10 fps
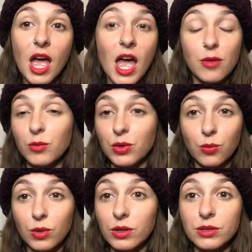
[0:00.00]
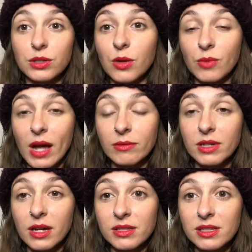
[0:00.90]
and with the world around
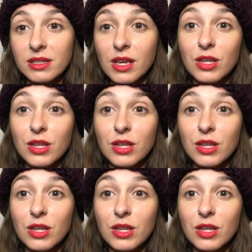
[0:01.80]
us.